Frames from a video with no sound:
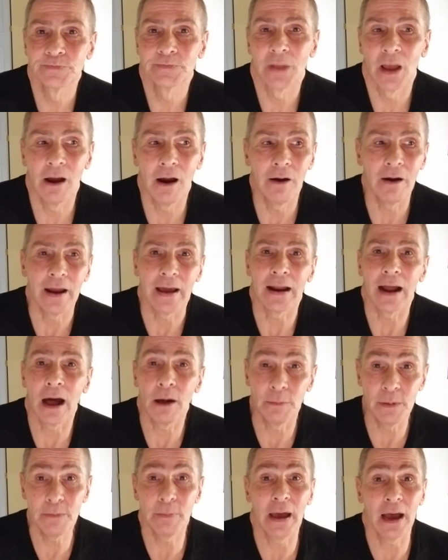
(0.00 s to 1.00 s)
All right,
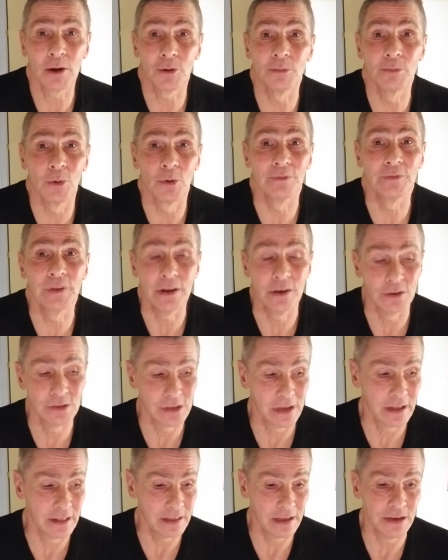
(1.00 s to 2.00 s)
I'll be back with more videos
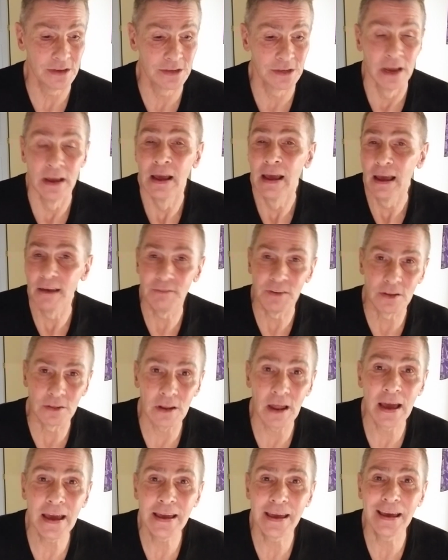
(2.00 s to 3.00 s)
like this. If you
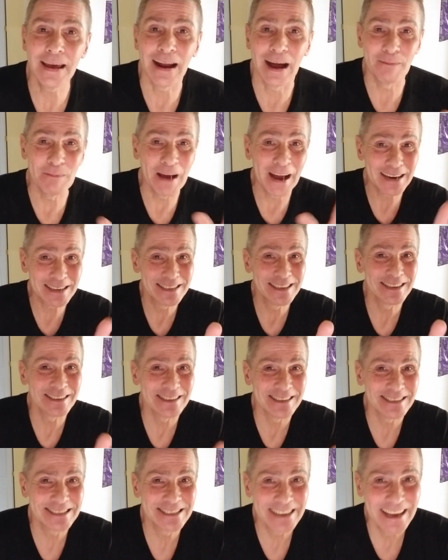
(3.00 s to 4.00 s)
like it, I'm actually
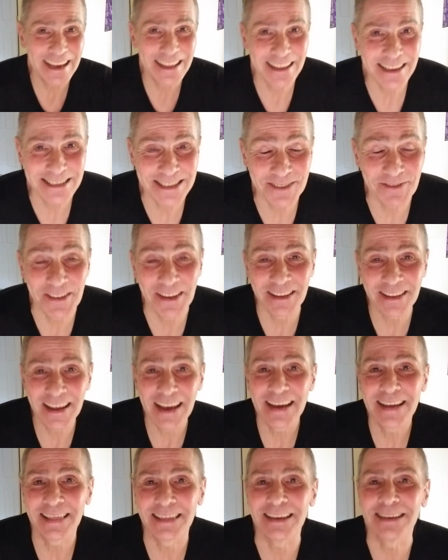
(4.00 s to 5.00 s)
going to say this. If you
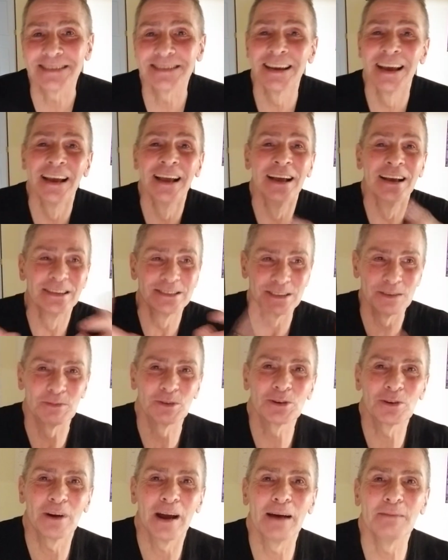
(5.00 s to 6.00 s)
like this,
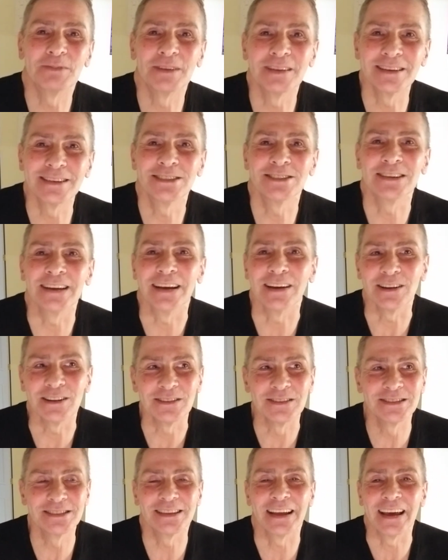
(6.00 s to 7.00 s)
subscribe to this channel,
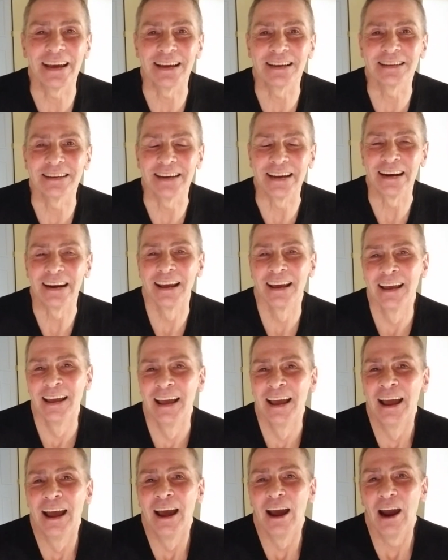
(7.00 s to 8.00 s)
Staying Clean.
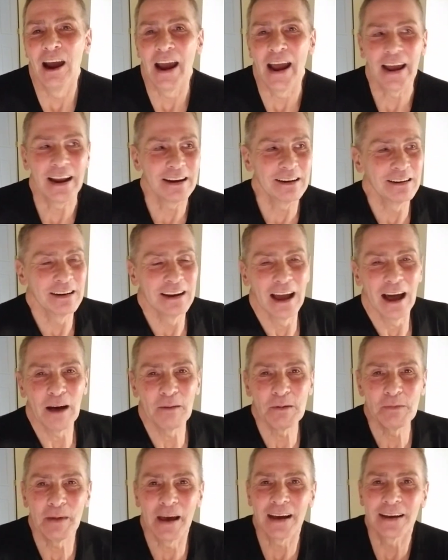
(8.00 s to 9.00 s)
All right, I'll
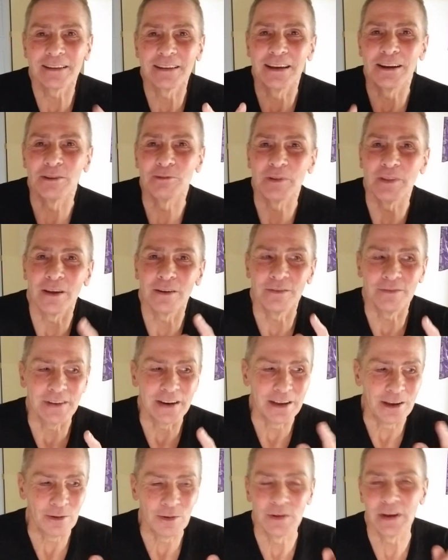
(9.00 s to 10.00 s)
be back later with another
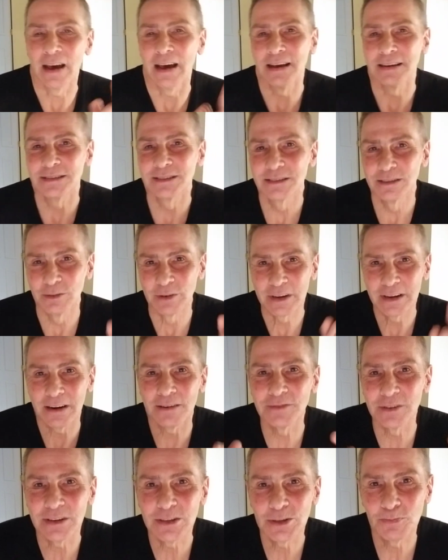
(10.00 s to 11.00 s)
video, you guys.
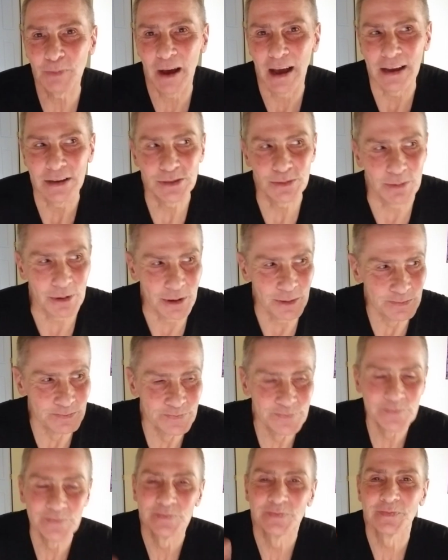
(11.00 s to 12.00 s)
Recovery is possible.
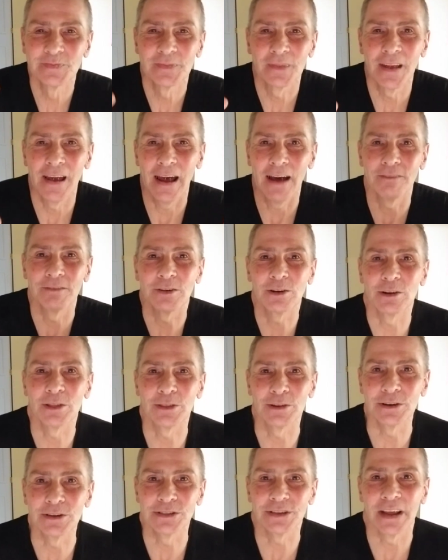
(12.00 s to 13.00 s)
Have a good
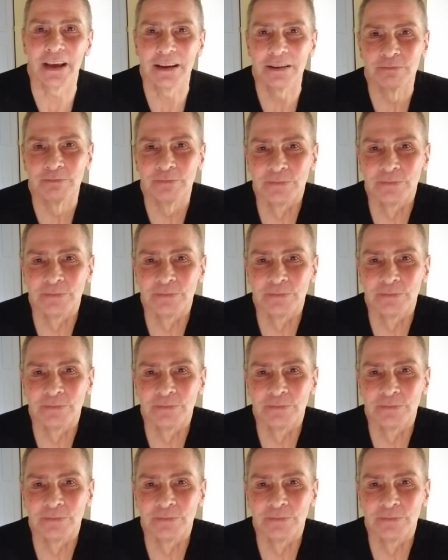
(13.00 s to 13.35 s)
Thursday.